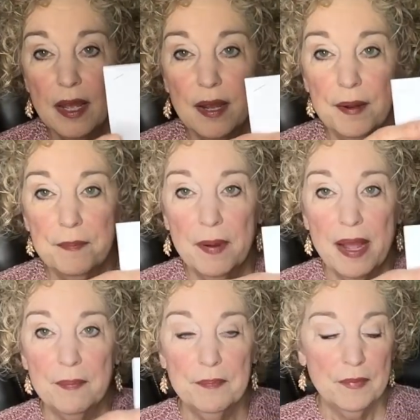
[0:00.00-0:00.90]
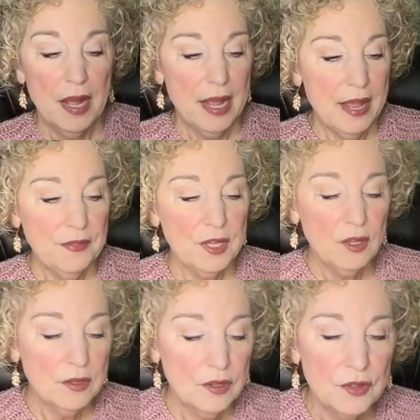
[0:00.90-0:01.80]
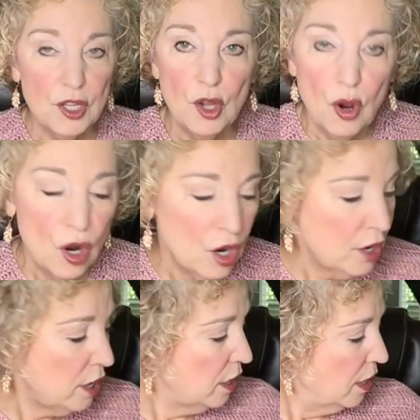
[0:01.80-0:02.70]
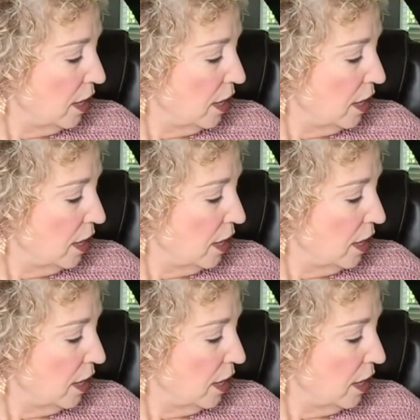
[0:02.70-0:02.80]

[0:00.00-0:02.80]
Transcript: I had the yarn.